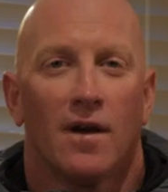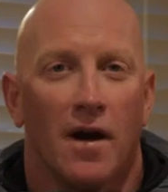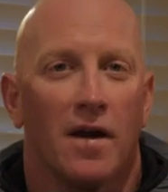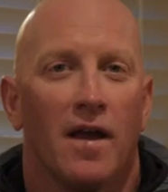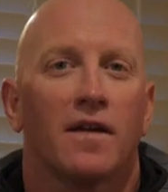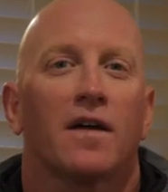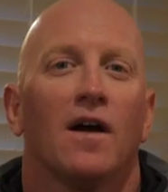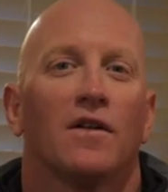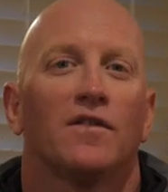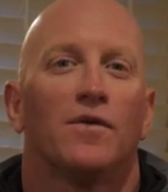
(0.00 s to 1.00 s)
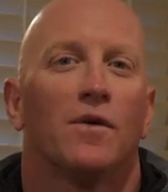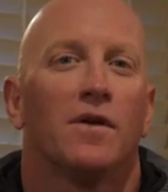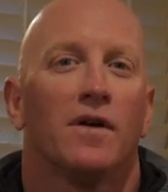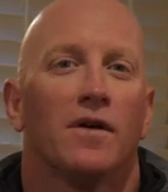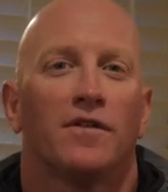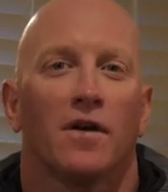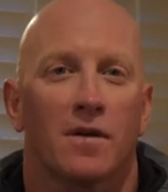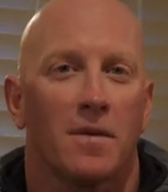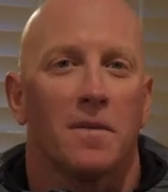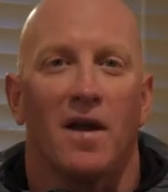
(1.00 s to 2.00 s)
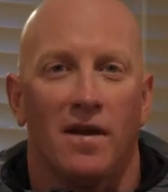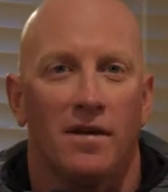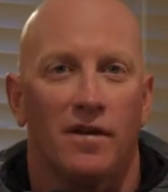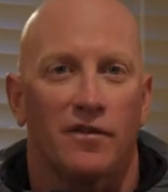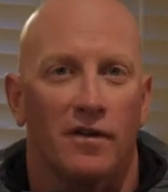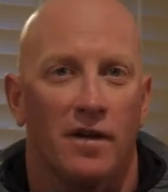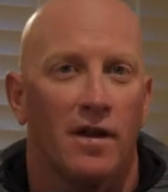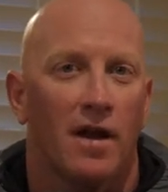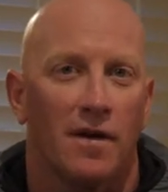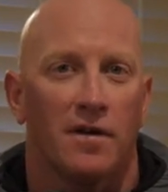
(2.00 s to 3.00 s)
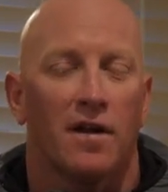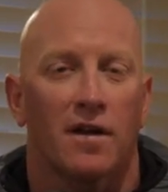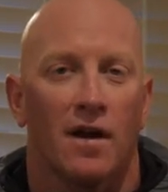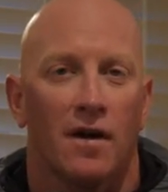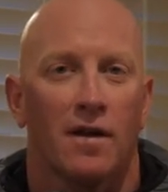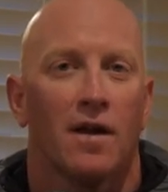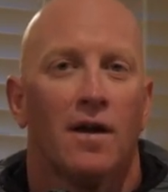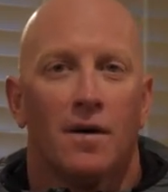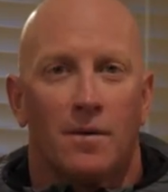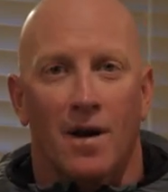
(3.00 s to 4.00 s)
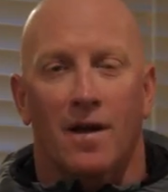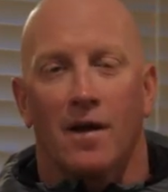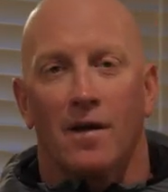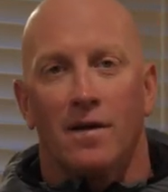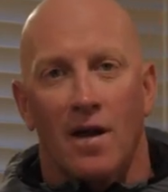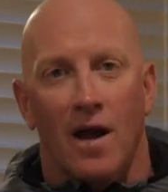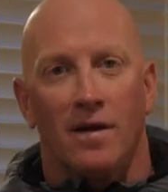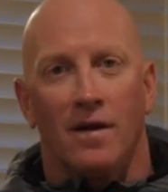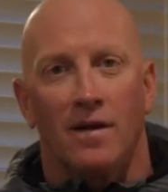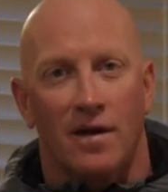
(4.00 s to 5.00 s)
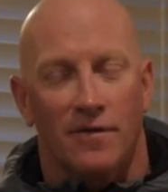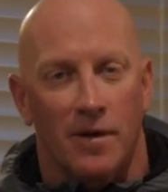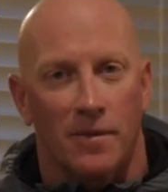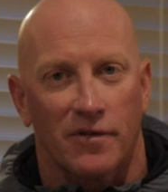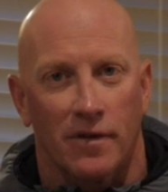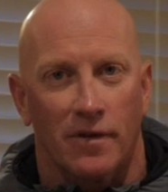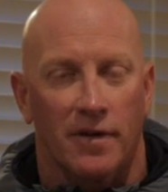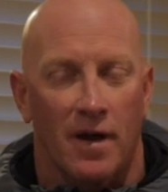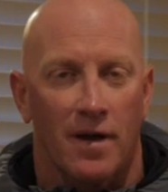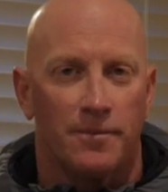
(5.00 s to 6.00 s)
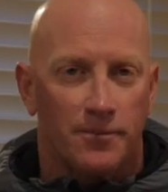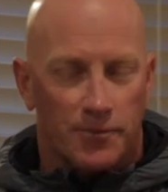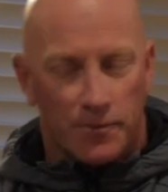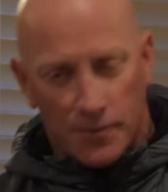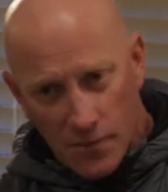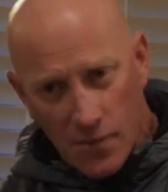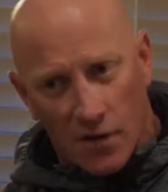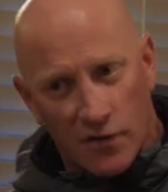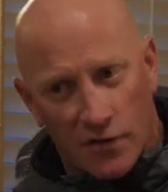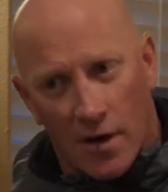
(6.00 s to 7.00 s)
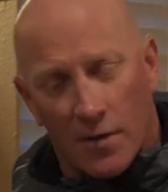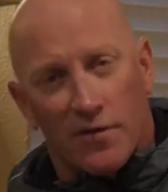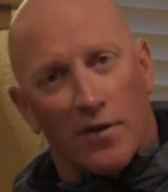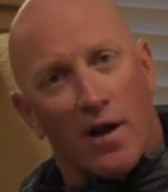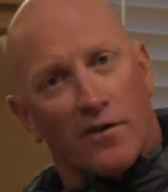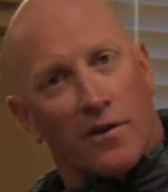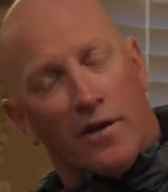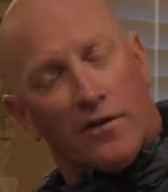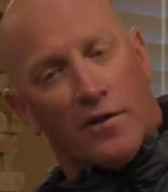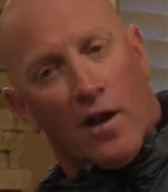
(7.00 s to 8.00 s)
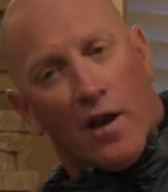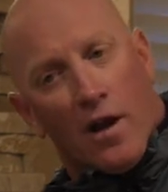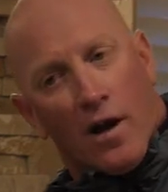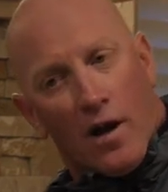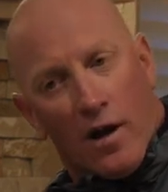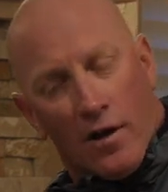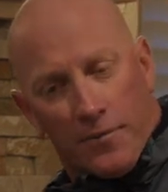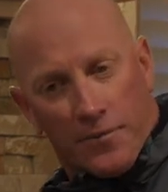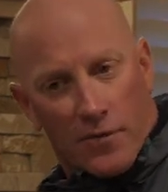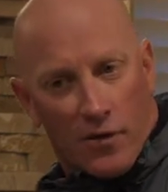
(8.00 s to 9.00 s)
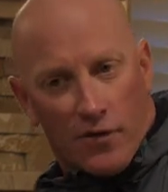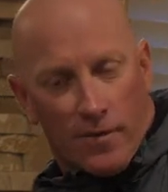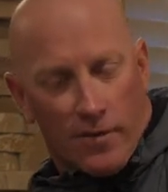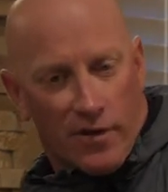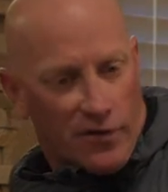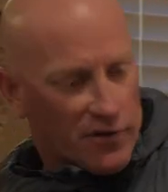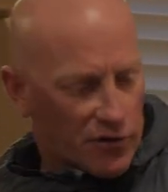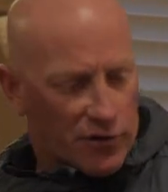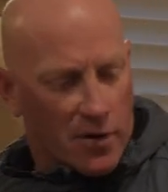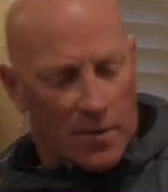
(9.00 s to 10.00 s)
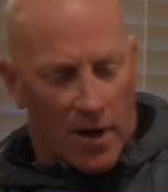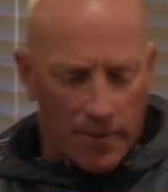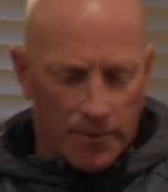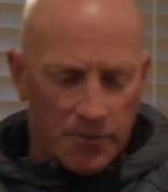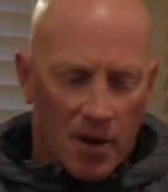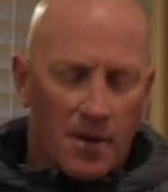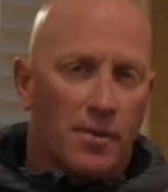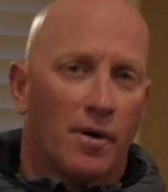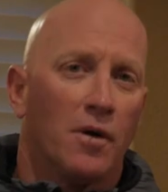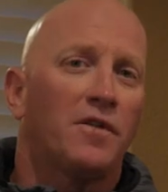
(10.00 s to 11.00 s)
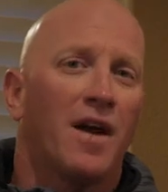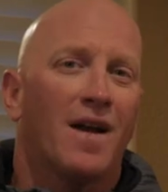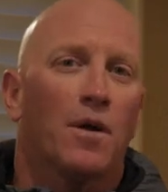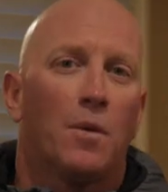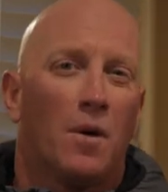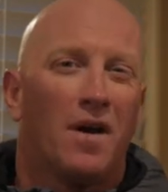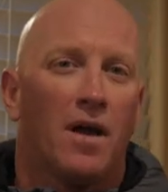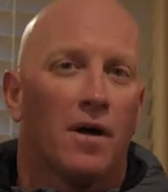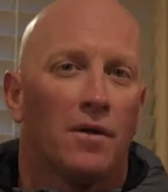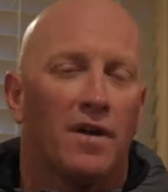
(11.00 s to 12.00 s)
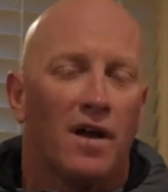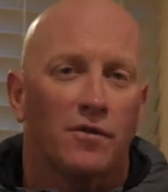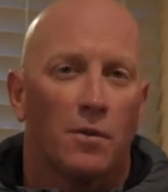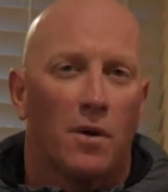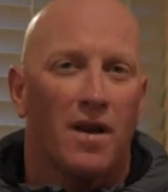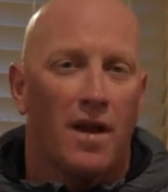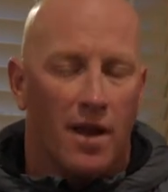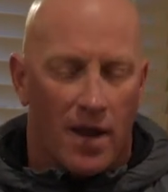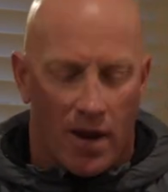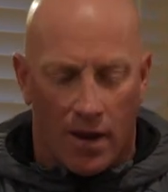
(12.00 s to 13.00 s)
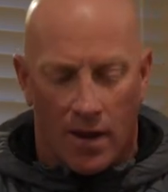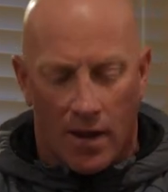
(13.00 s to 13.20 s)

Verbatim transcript: All right, hey, Kyle Defoor here, talking about my E D C, everyday carry. What I carry ninety, ninety-five percent of the time. Let's start out with flashlights. Uh, this is a Streamlight, ProTac one L one A A.